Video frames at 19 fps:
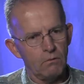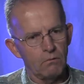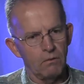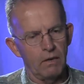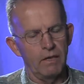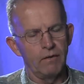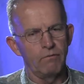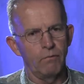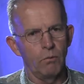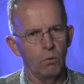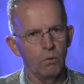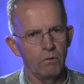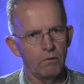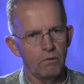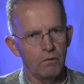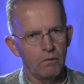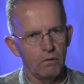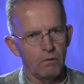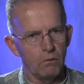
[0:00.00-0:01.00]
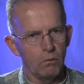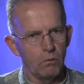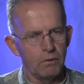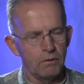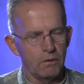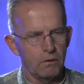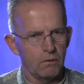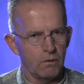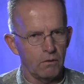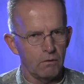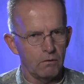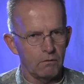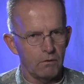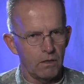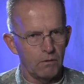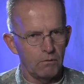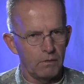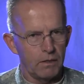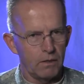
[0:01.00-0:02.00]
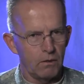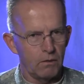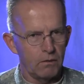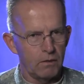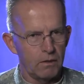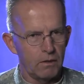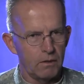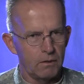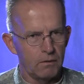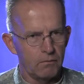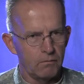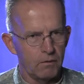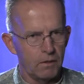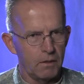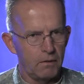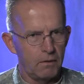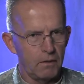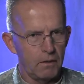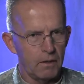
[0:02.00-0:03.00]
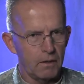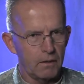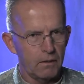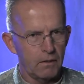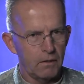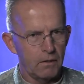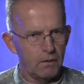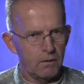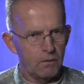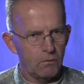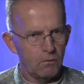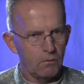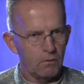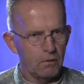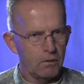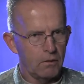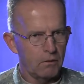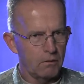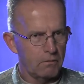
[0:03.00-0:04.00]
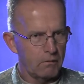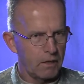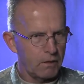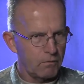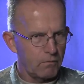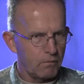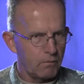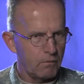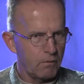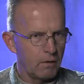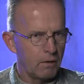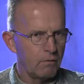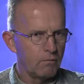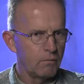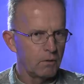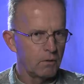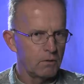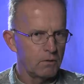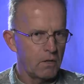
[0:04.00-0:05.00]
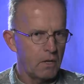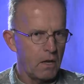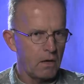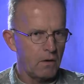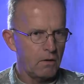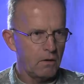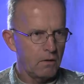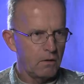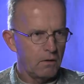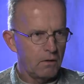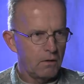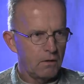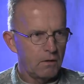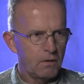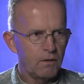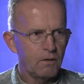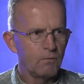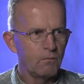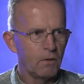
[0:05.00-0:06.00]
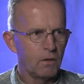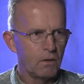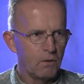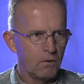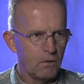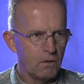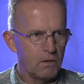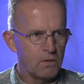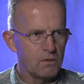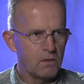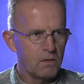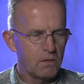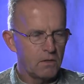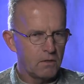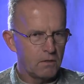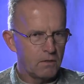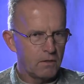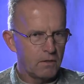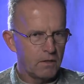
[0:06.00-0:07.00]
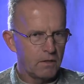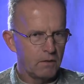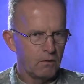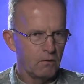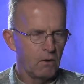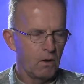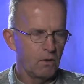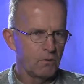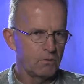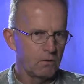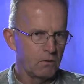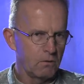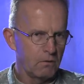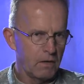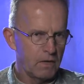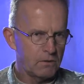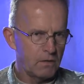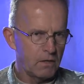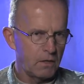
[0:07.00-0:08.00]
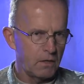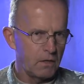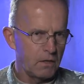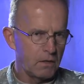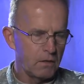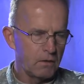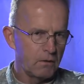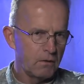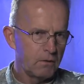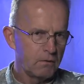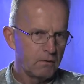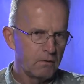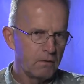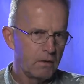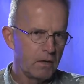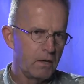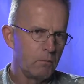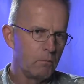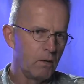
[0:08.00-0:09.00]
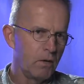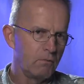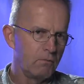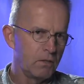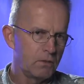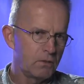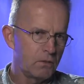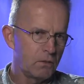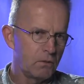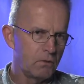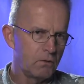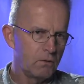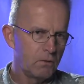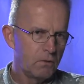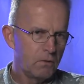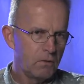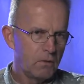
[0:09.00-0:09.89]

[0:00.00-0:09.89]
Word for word: right forward to the what they call the round down on the flight deck, where the aircraft first hit. very noisy, and there were also arresting gear right above us too.